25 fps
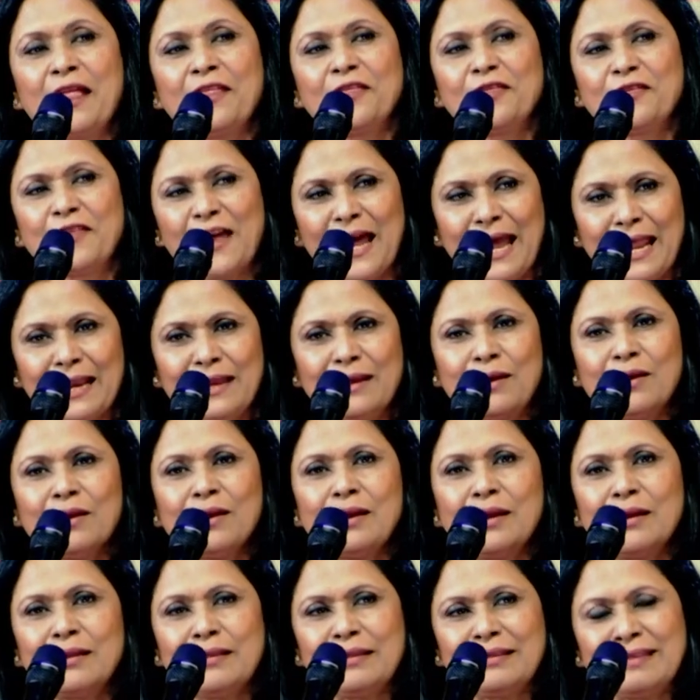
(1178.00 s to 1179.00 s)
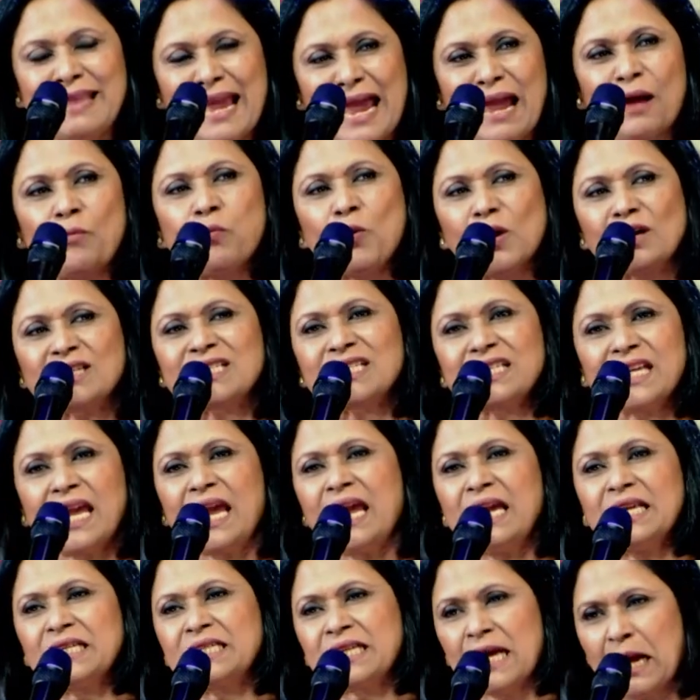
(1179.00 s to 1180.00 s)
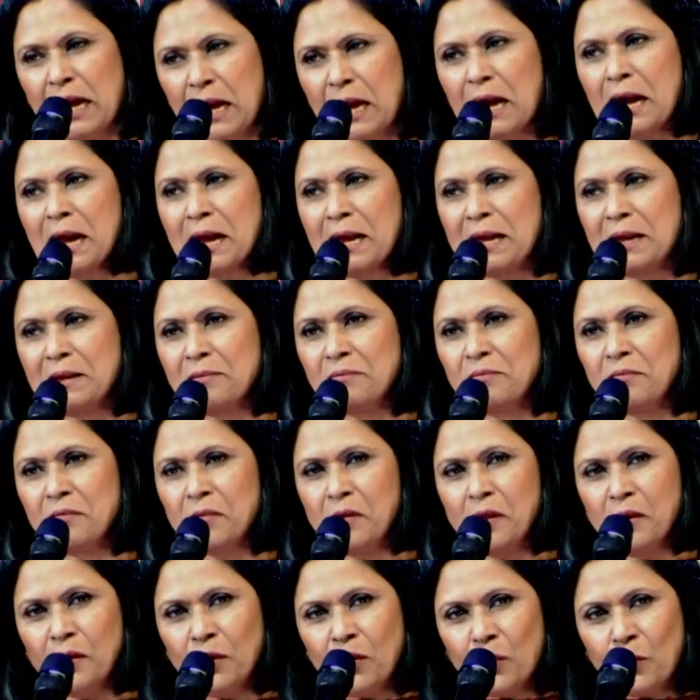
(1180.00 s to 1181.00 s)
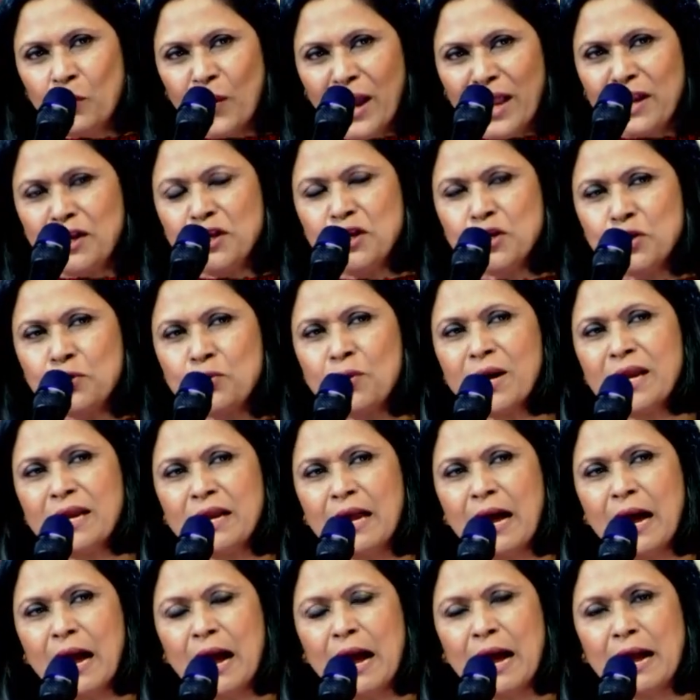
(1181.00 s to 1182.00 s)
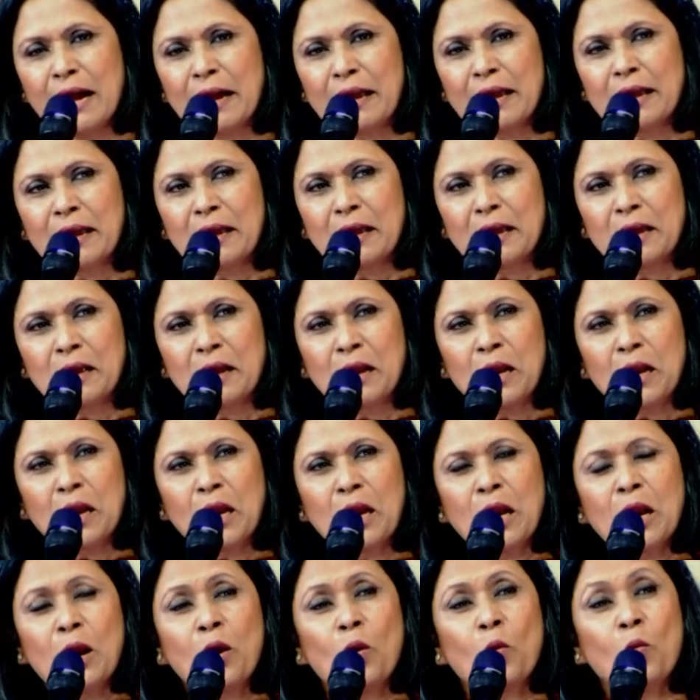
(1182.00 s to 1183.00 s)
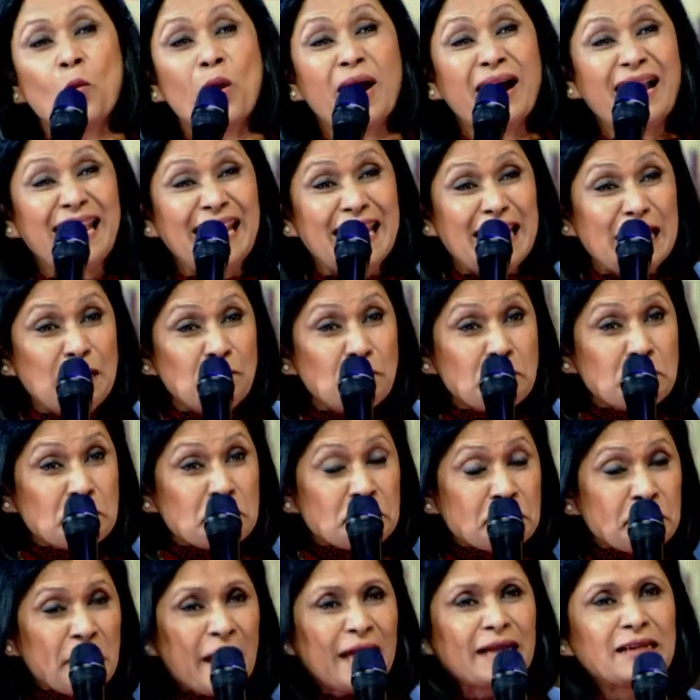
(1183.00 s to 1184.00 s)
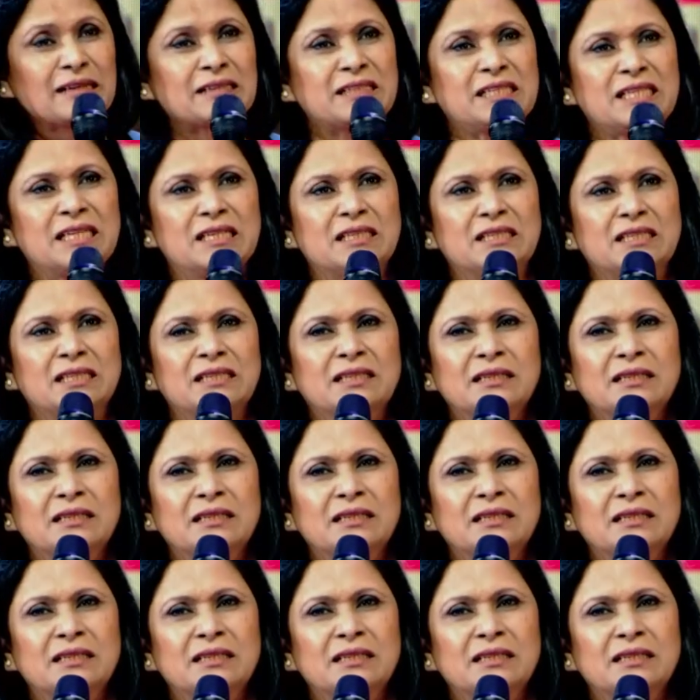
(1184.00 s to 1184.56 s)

That there was a time when you and I were impacted,